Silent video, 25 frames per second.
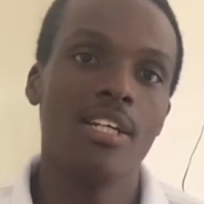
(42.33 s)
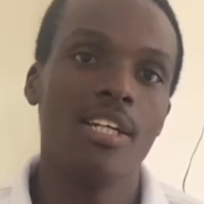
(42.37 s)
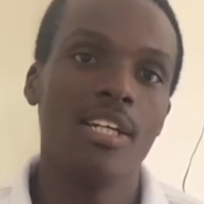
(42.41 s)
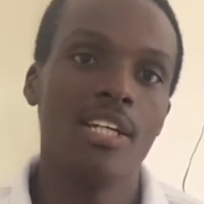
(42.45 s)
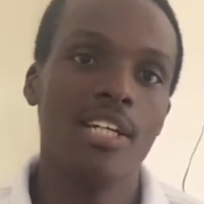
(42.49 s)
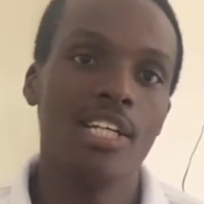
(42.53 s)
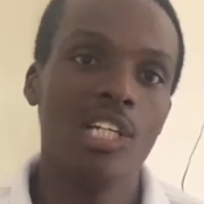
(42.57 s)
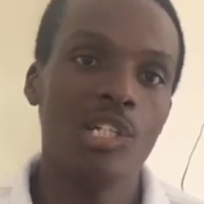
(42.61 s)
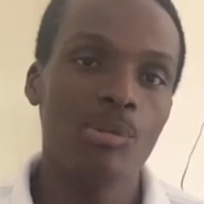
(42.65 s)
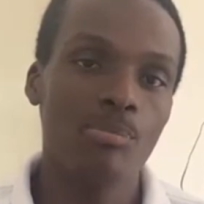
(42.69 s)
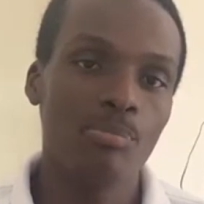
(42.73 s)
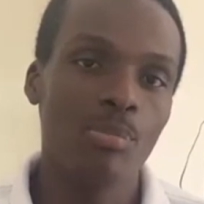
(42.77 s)

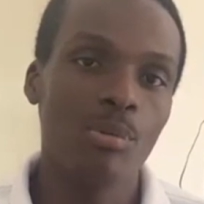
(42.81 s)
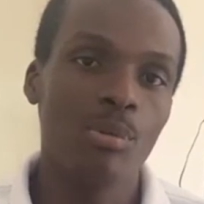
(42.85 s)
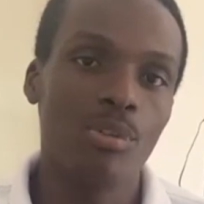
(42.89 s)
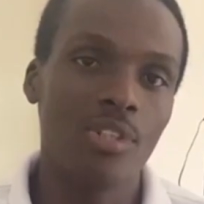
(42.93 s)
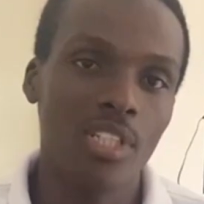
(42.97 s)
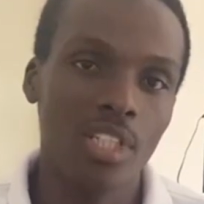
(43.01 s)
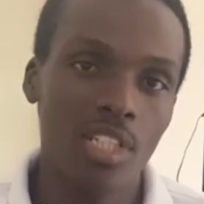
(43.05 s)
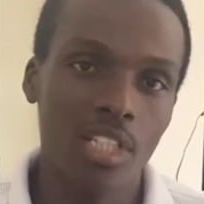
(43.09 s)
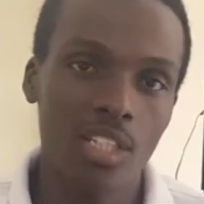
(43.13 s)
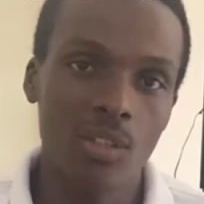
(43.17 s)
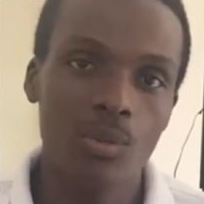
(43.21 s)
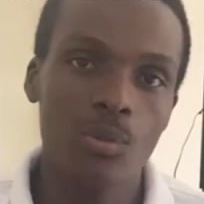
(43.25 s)
input
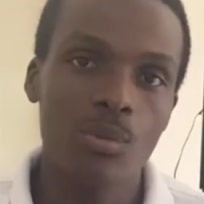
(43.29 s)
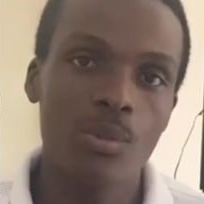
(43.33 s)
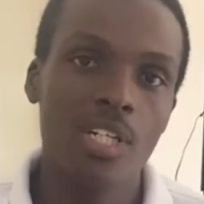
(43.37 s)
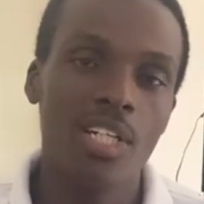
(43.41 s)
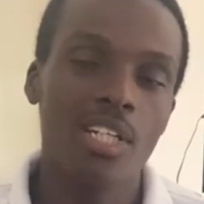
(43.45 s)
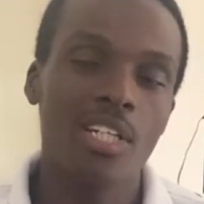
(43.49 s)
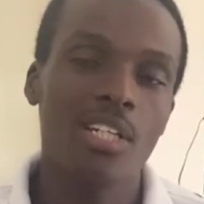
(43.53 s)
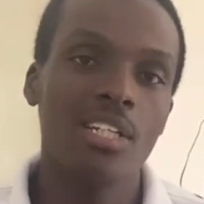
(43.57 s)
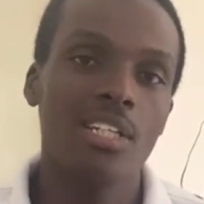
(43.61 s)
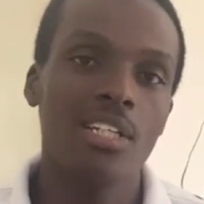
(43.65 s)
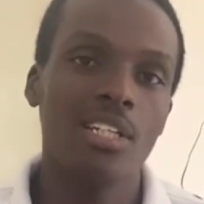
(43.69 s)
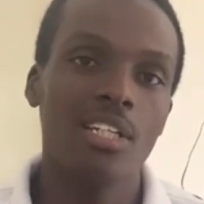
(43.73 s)
into
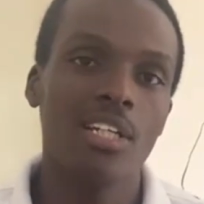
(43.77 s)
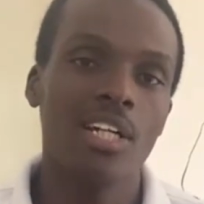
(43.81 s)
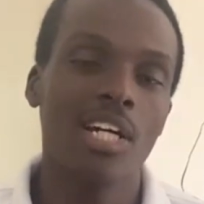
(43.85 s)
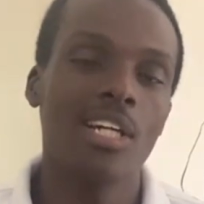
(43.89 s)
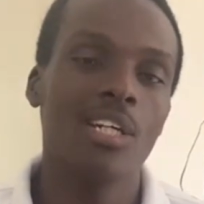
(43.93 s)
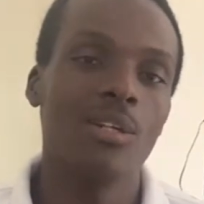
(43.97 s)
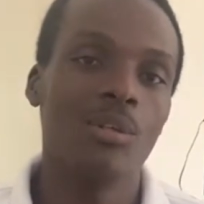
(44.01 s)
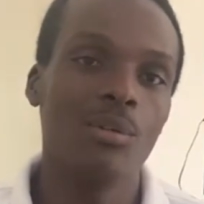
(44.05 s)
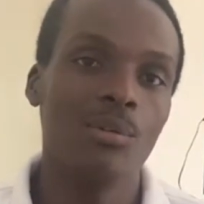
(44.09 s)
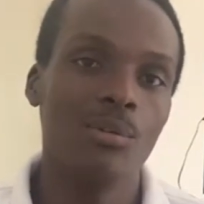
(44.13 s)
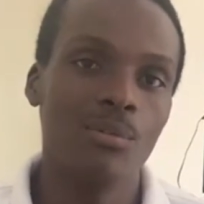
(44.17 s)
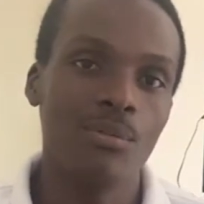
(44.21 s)
any
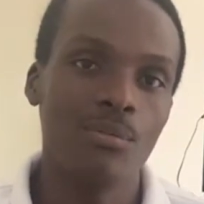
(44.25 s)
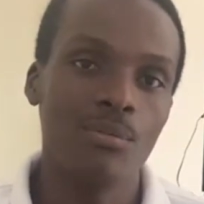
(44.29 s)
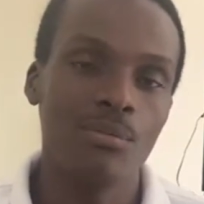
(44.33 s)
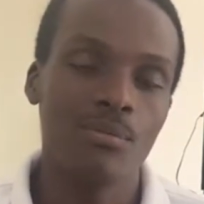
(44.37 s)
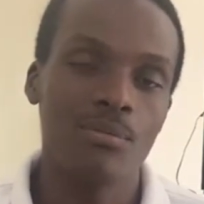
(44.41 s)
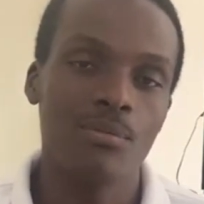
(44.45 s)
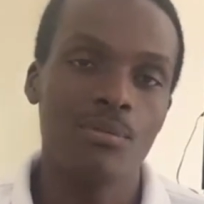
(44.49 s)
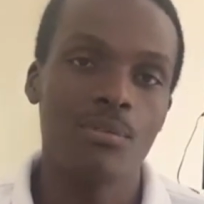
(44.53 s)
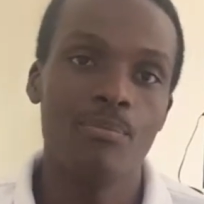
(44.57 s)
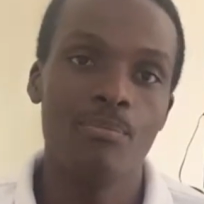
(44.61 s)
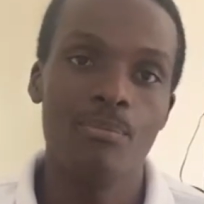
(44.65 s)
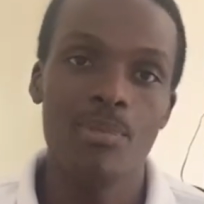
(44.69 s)
kind
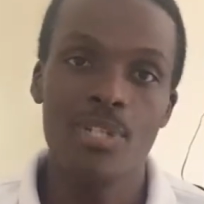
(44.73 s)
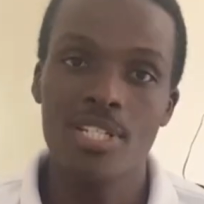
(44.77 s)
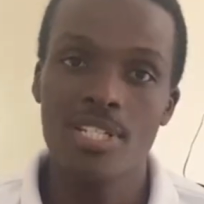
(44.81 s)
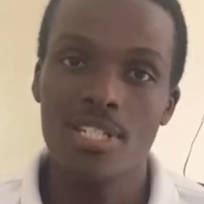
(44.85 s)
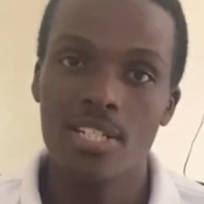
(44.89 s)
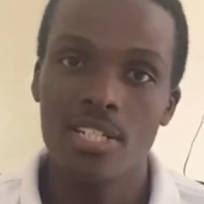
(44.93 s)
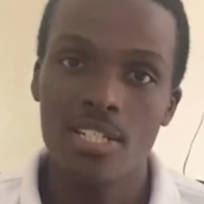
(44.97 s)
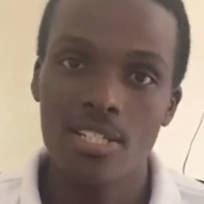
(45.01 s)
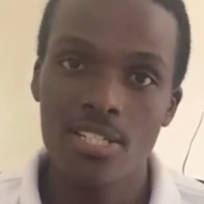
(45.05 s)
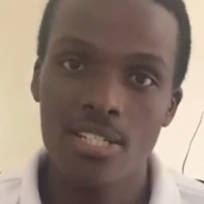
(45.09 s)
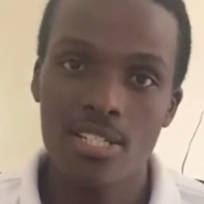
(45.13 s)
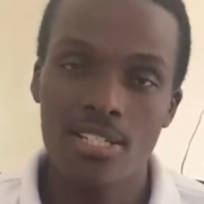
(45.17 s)
of
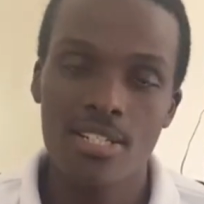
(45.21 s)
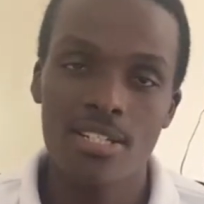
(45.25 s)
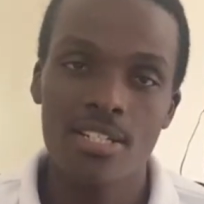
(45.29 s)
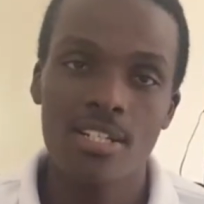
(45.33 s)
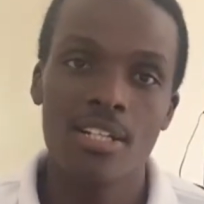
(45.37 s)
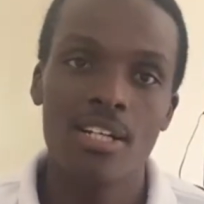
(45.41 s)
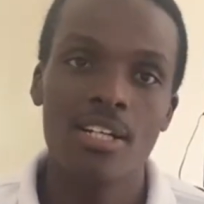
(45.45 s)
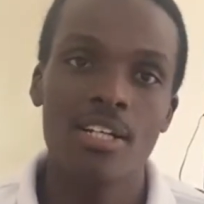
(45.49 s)
business,